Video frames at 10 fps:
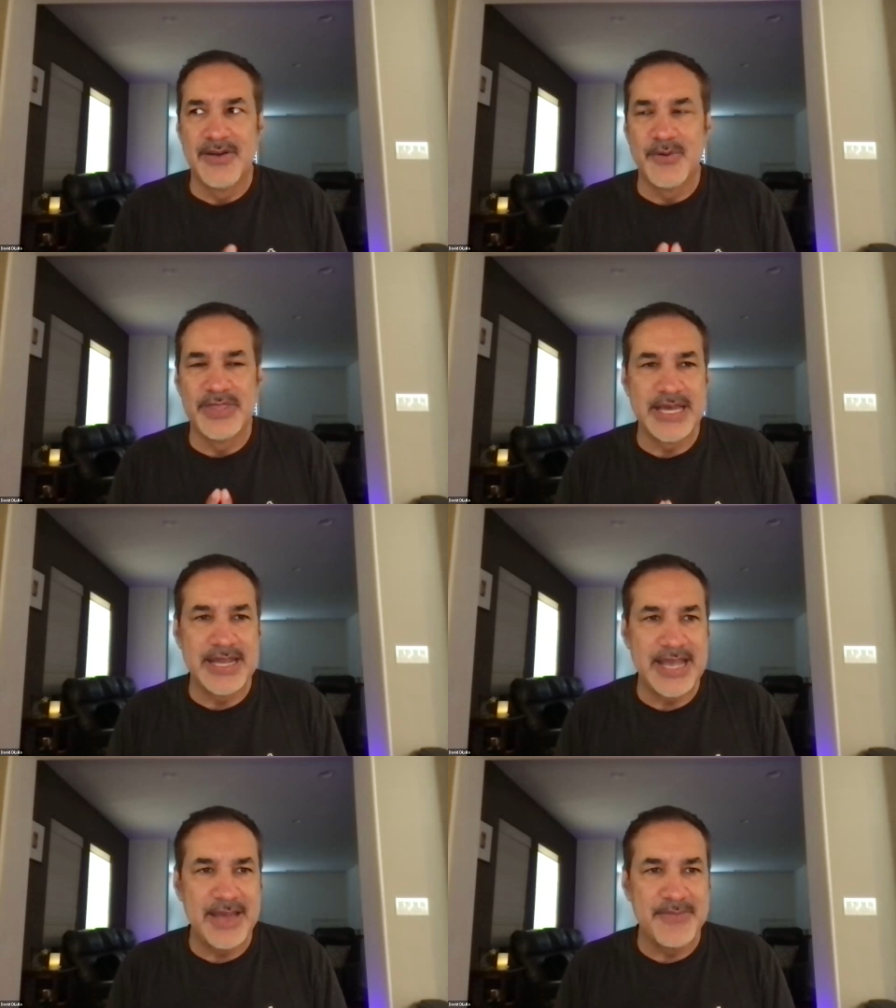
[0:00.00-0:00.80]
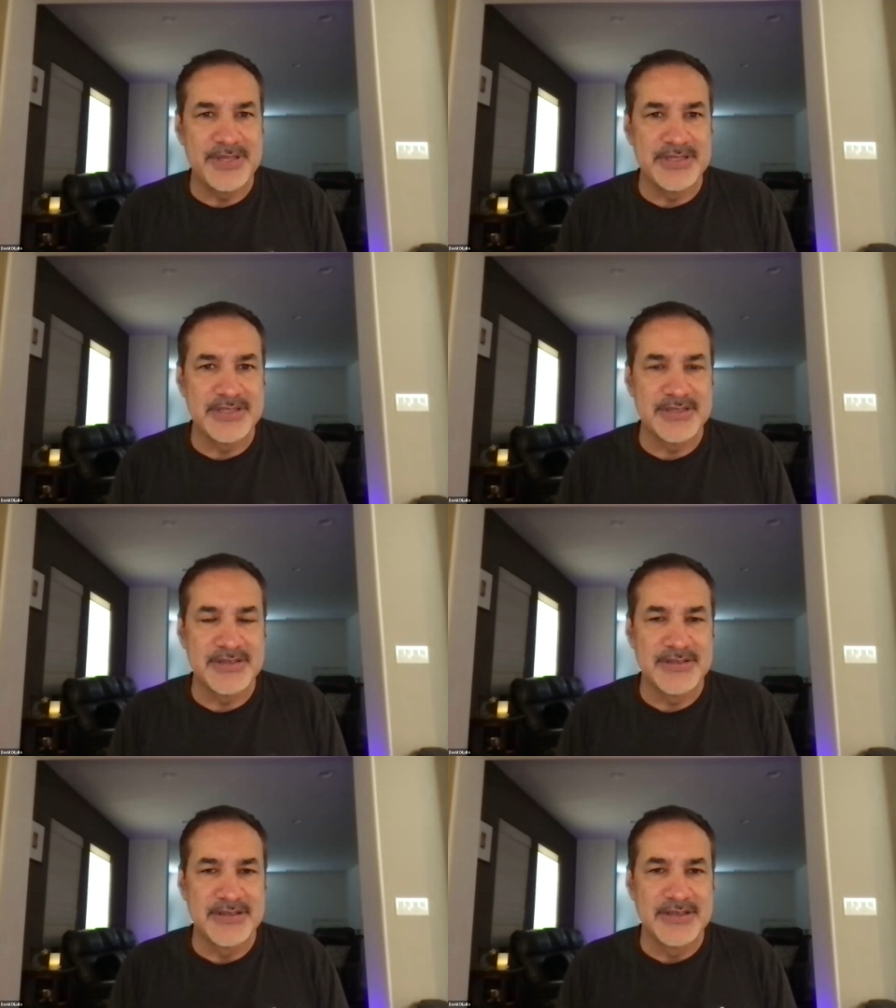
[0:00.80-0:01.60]
when that happens,
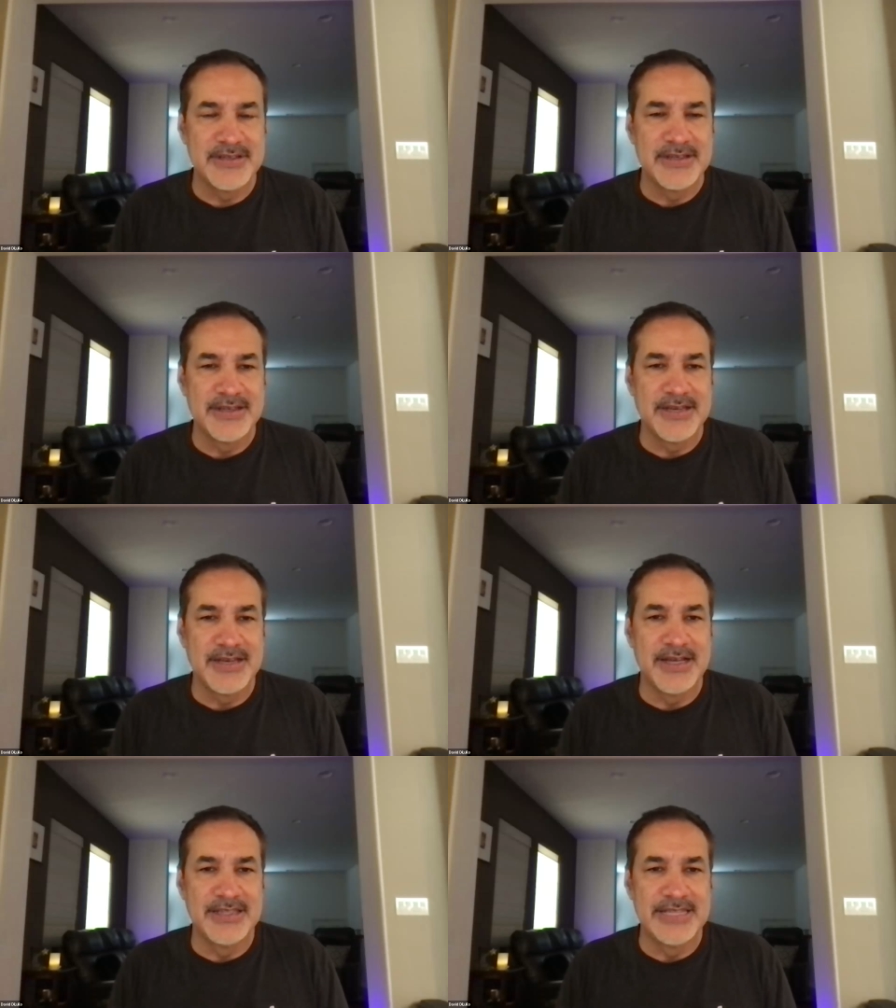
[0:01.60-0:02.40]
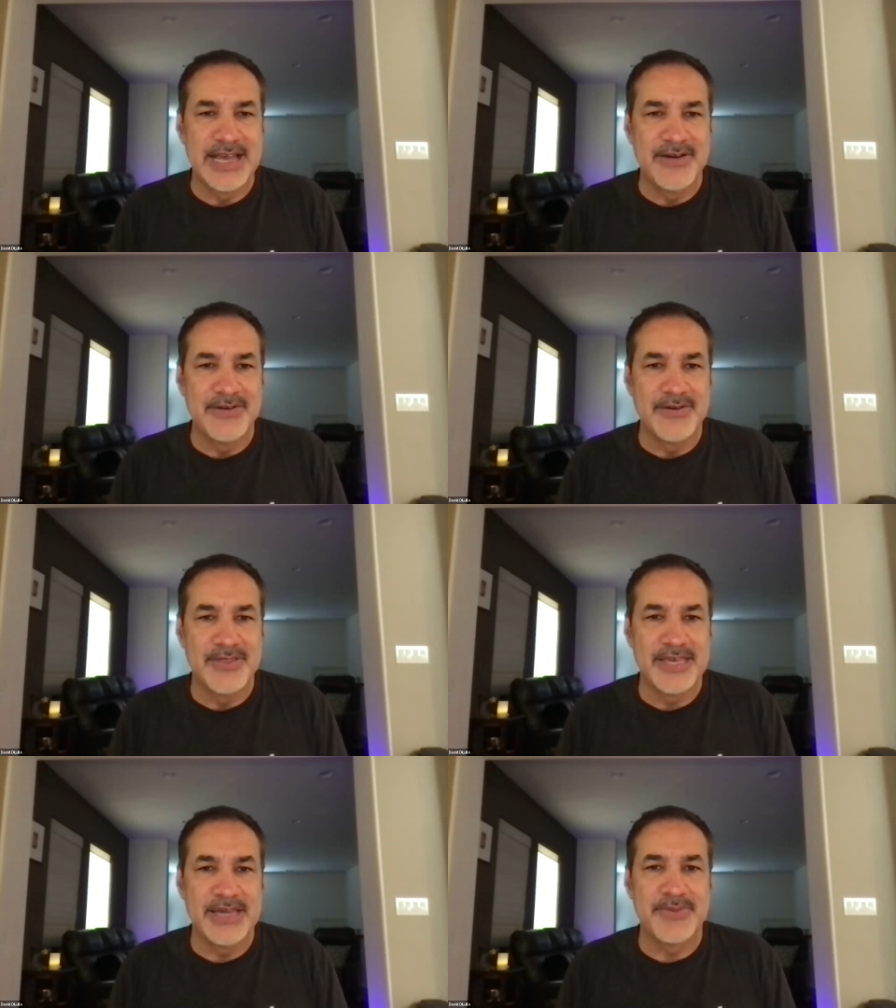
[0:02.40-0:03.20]
allow
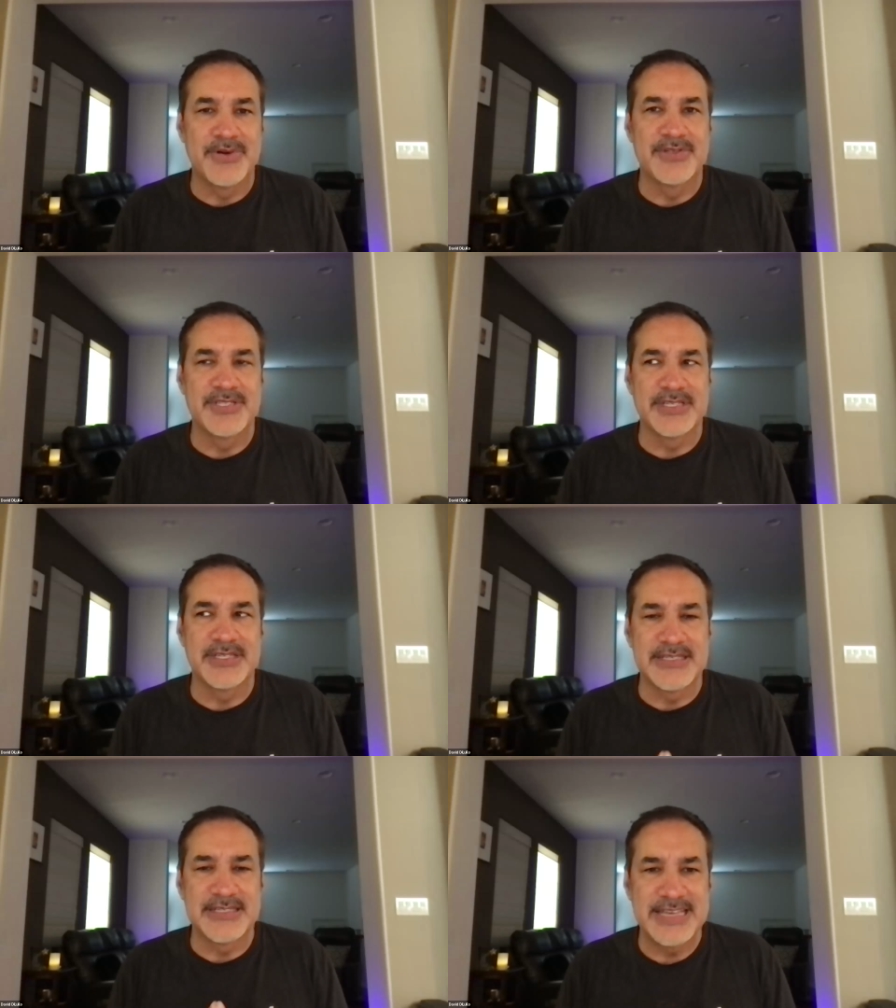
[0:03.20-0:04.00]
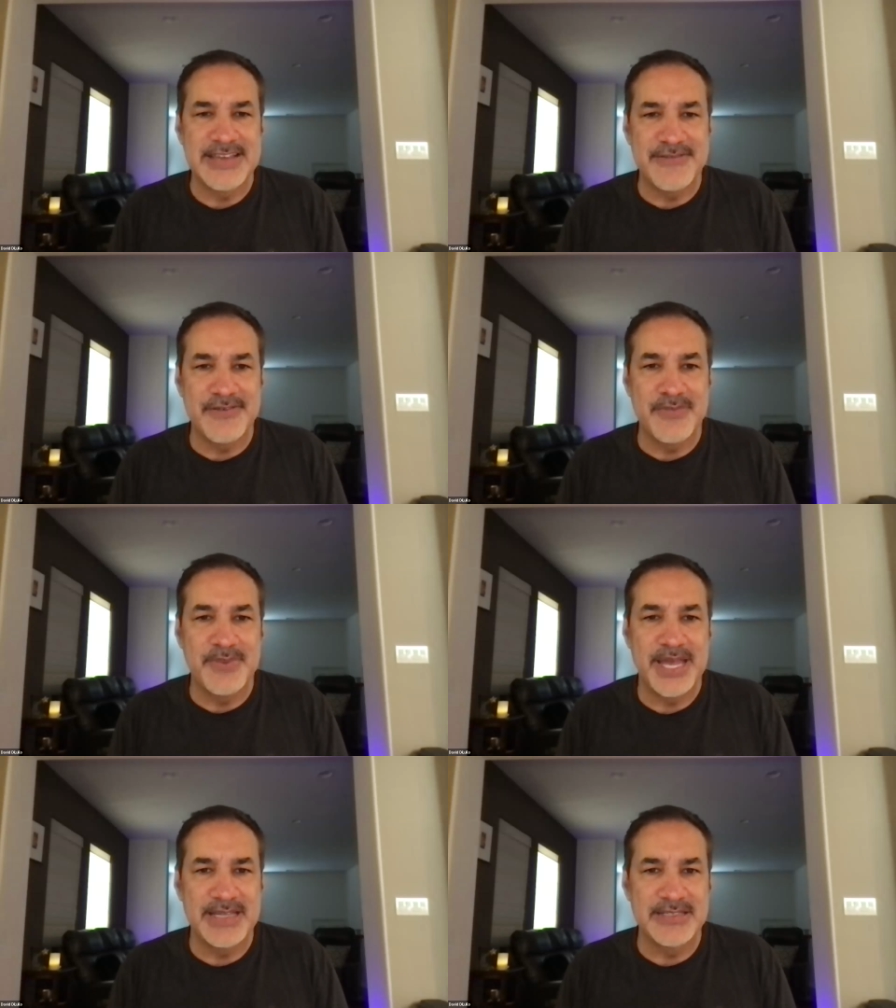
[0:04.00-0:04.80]
that person safe
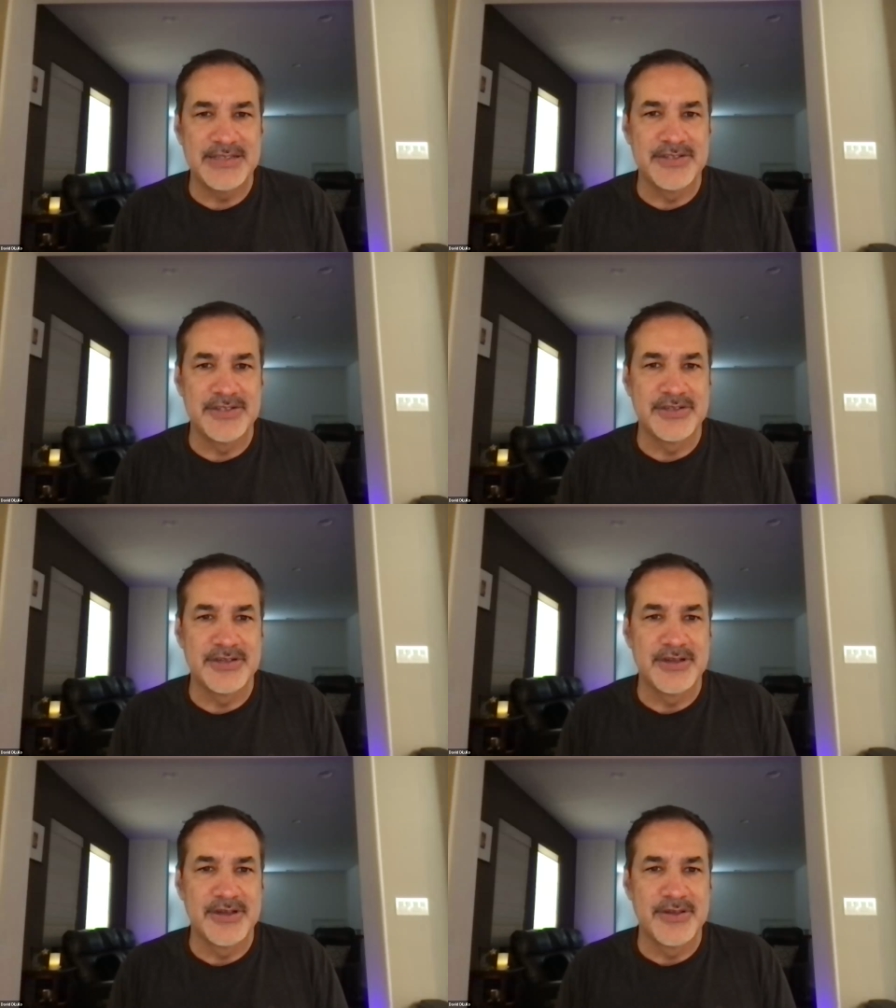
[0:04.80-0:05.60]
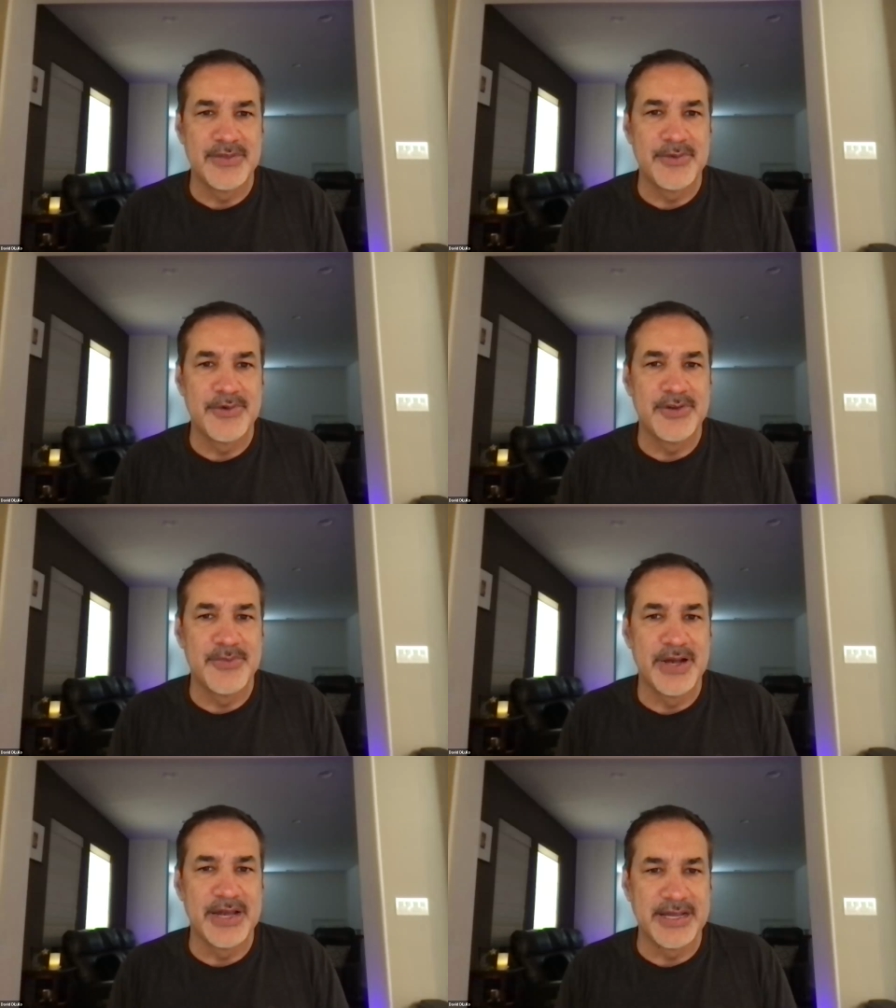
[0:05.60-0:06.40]
passage through your
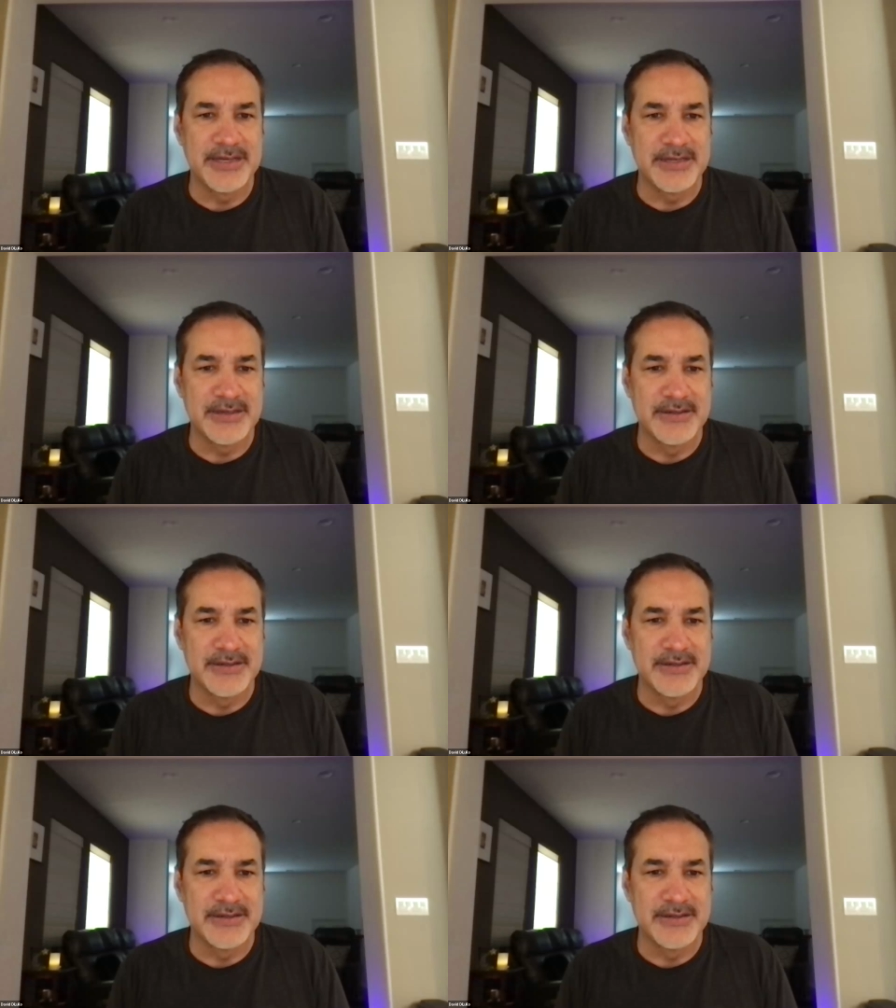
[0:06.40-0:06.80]
mind.